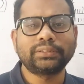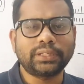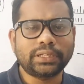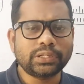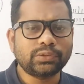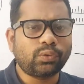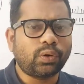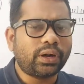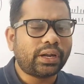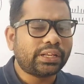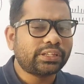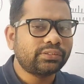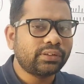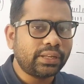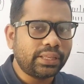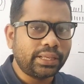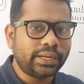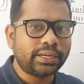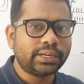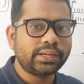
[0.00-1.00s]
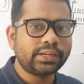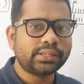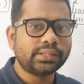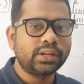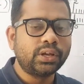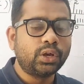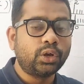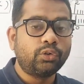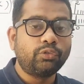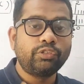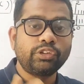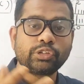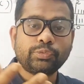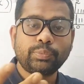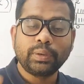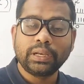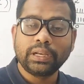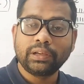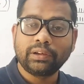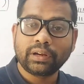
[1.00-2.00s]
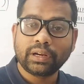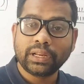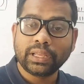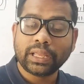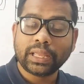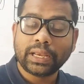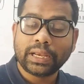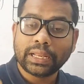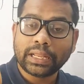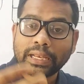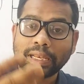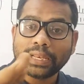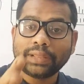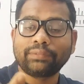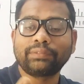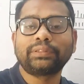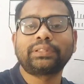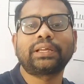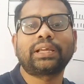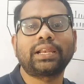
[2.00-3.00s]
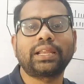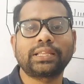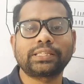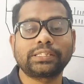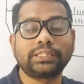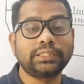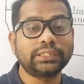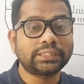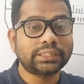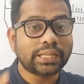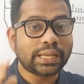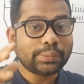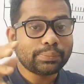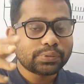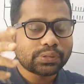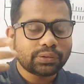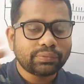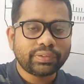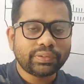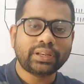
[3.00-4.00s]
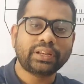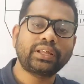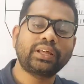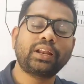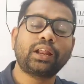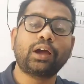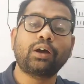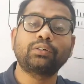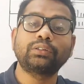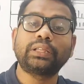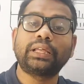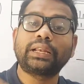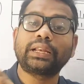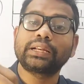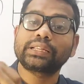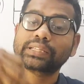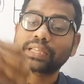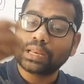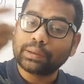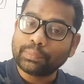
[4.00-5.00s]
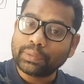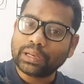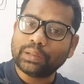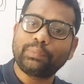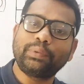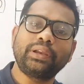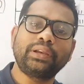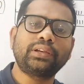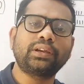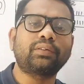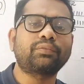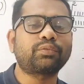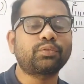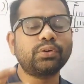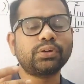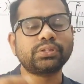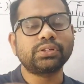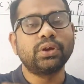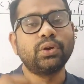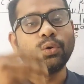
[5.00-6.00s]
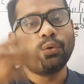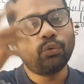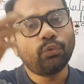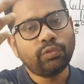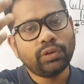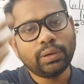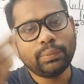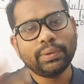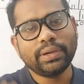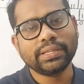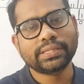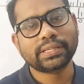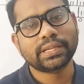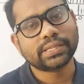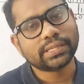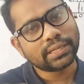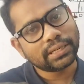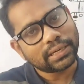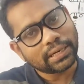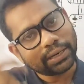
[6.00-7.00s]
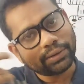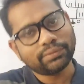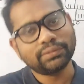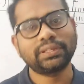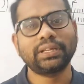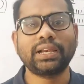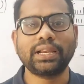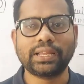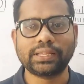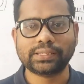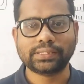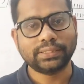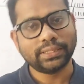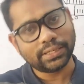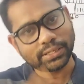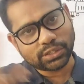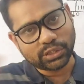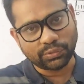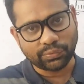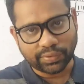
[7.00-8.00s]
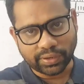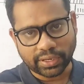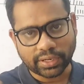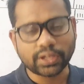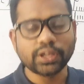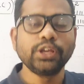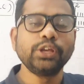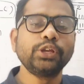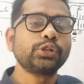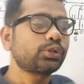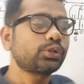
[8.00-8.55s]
That is what actual errors which we learning in a 11th class. The types of error, how the errors can be eliminated. Of course, we will be discussing in 11th class. That is different.